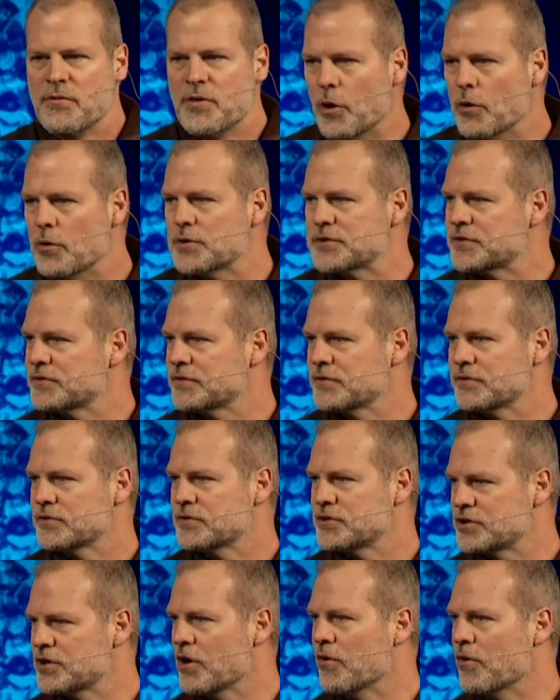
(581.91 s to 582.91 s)
those
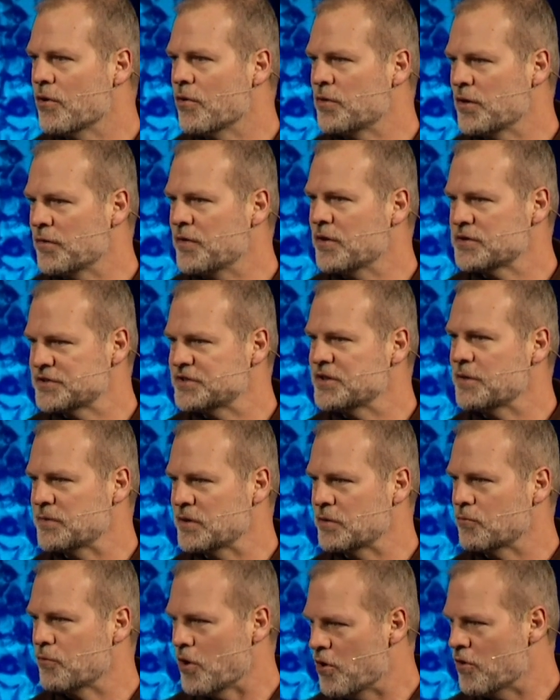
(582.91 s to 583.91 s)
show that there's
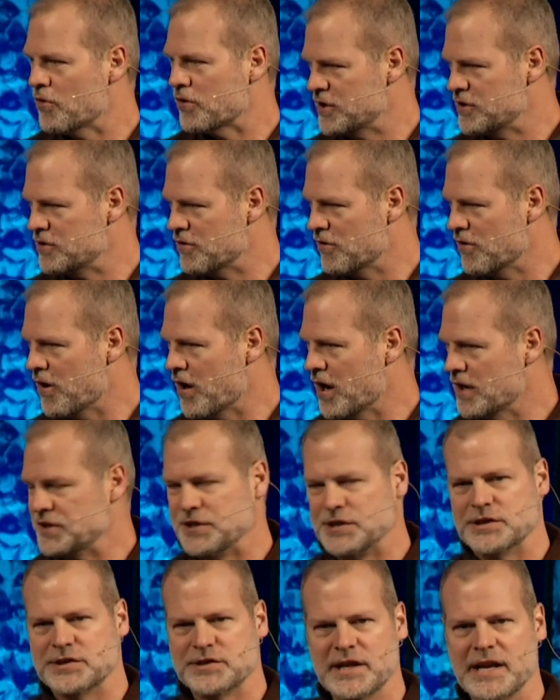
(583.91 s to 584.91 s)
something wrong in your heart.
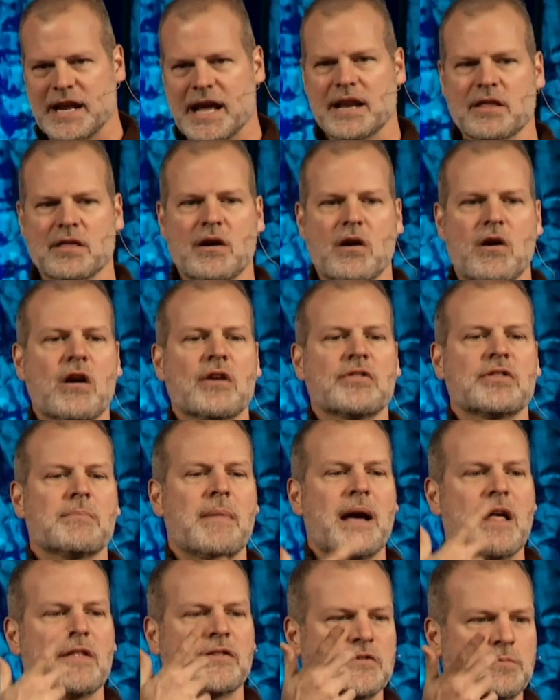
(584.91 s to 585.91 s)
Jesus said, out of the heart the
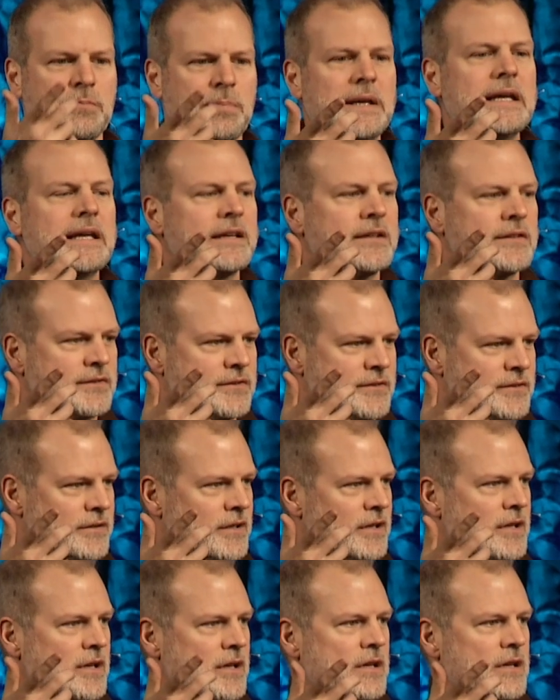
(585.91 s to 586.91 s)
mouth
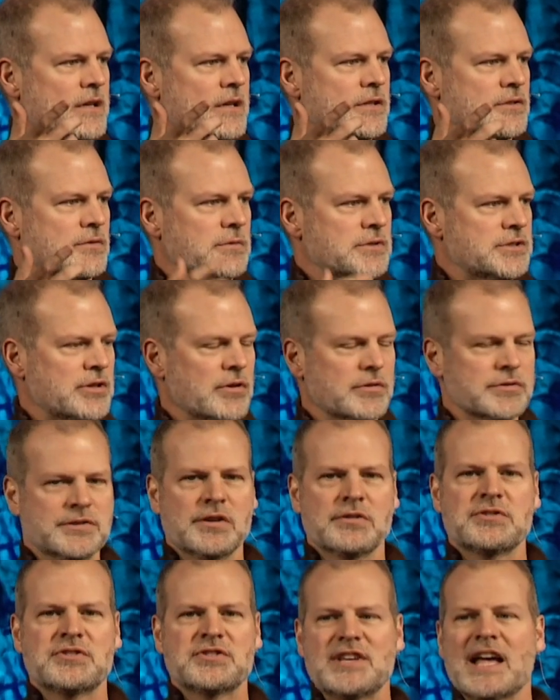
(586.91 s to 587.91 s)
speaks. So it
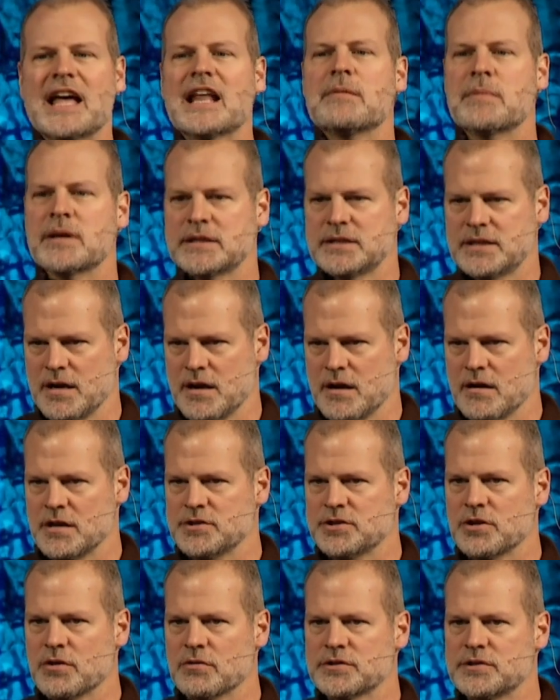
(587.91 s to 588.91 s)
shows there's sediment there.
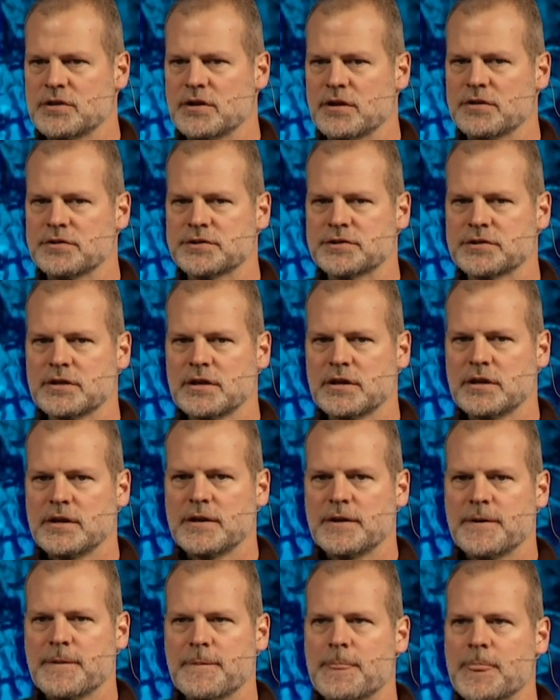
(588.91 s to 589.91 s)
It shows there's
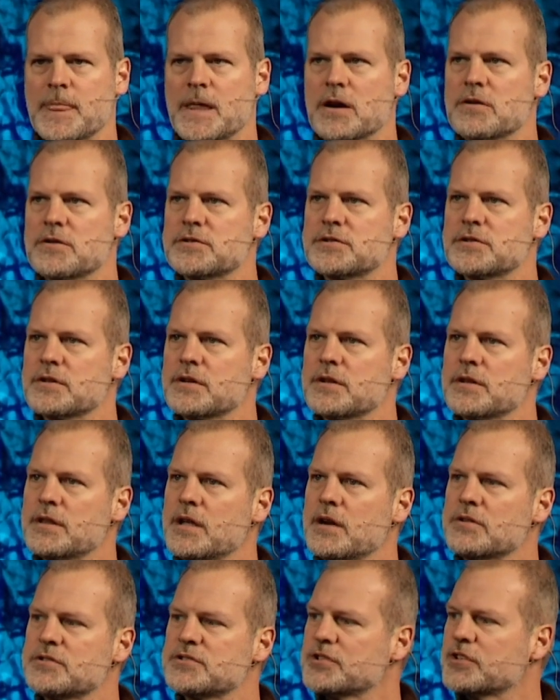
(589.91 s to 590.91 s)

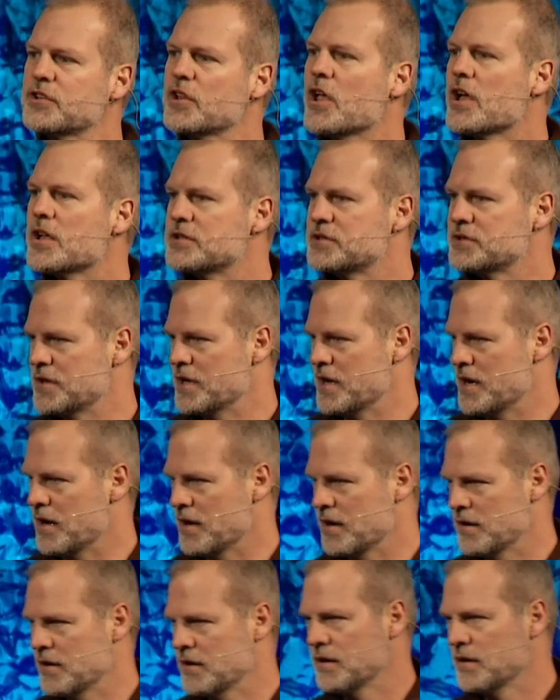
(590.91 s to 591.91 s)
sludge
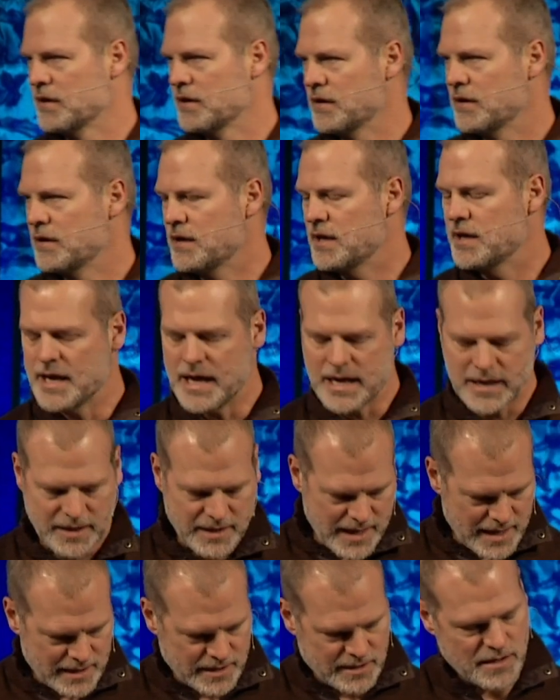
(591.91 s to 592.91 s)
there. And out
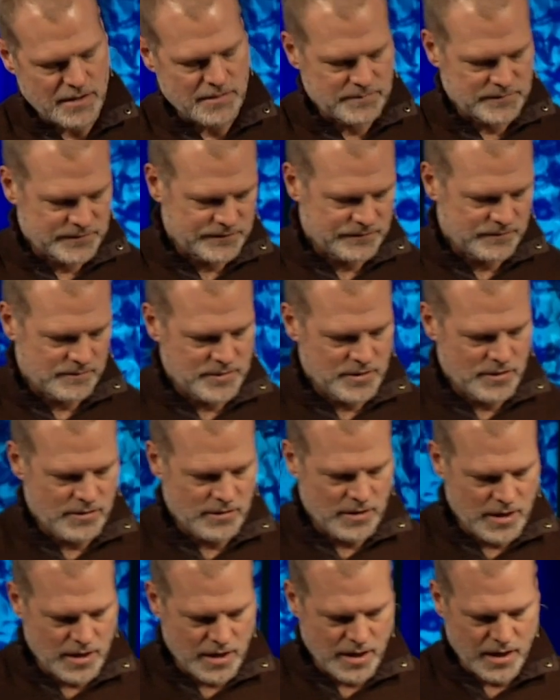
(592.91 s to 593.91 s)
of that comes from
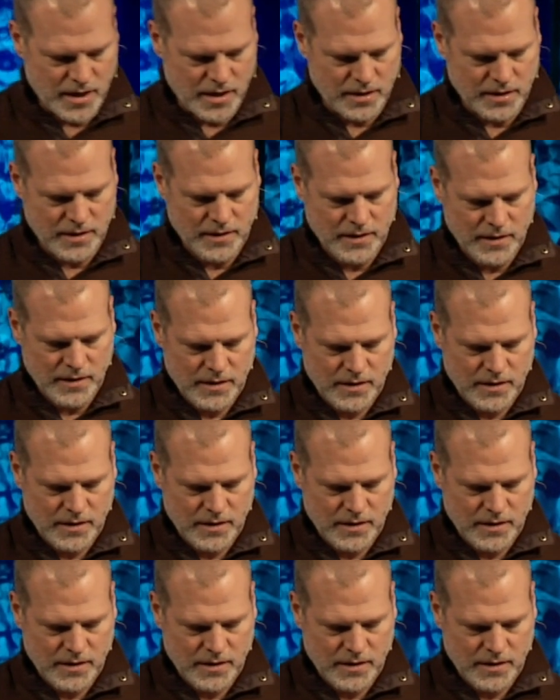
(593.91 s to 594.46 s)
your heart.